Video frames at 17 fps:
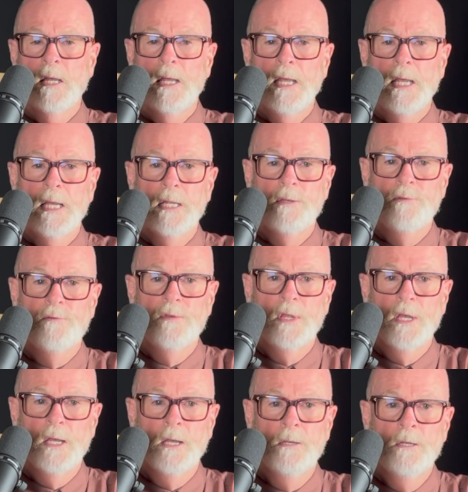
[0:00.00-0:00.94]

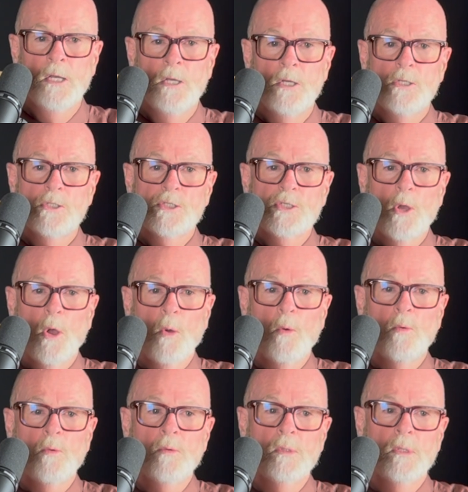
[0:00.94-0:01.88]
And
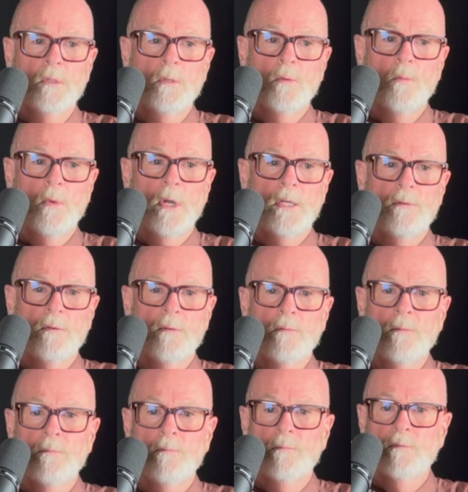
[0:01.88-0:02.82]
so
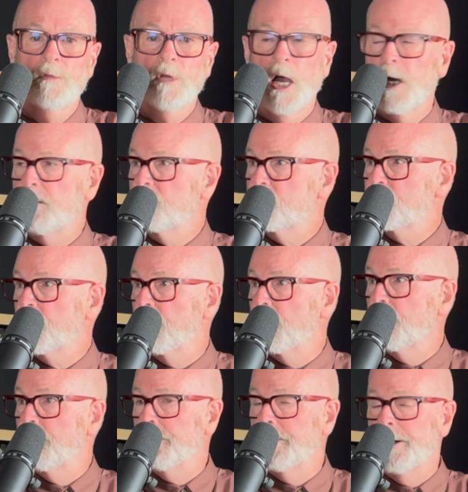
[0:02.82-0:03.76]
when times
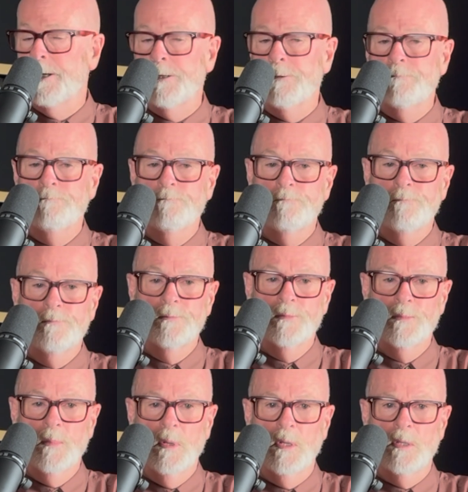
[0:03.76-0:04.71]
are
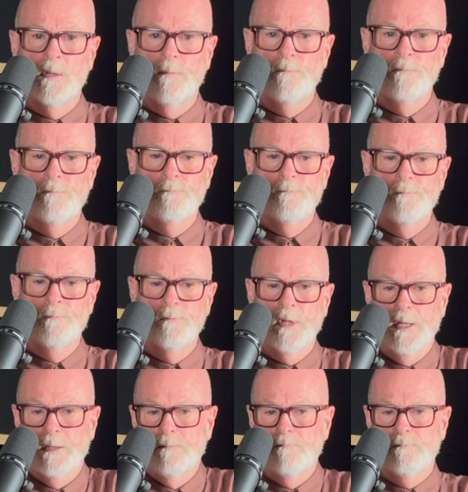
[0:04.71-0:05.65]

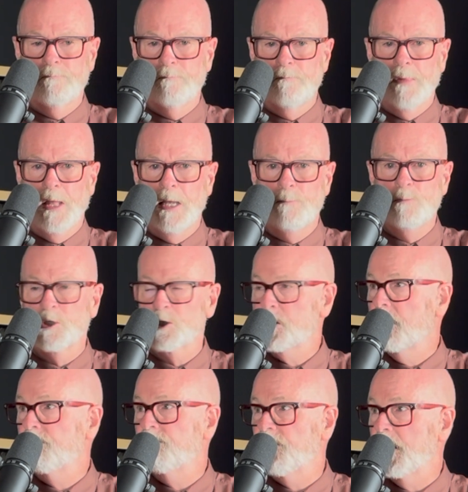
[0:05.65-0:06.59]
like
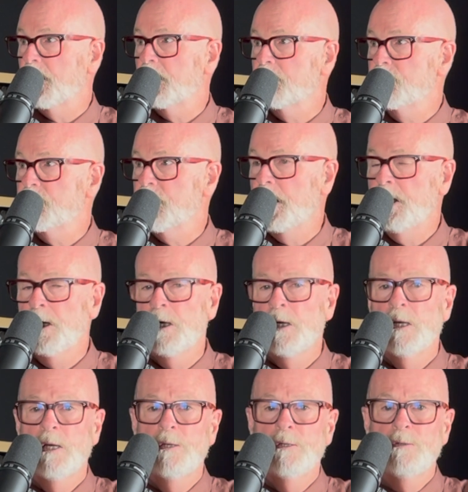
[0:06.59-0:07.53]
8% vacancy,
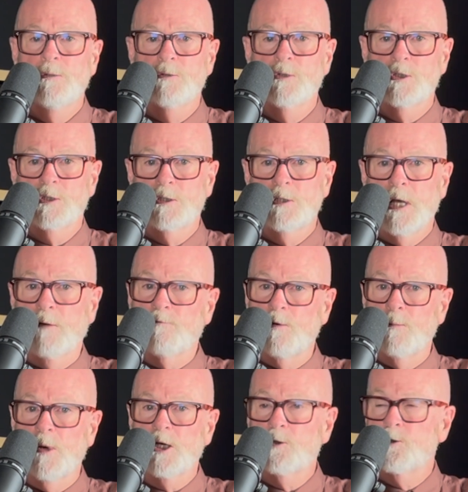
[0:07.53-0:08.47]
you just have to
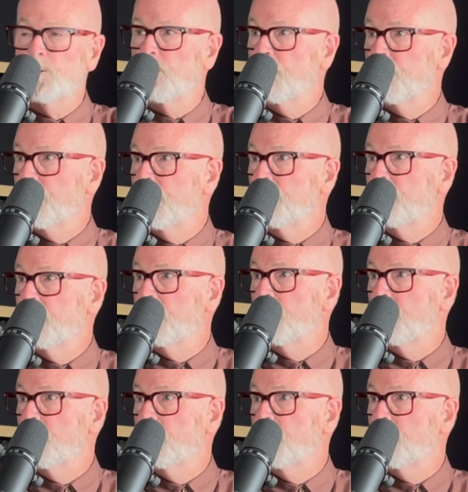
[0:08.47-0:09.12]
make sure that the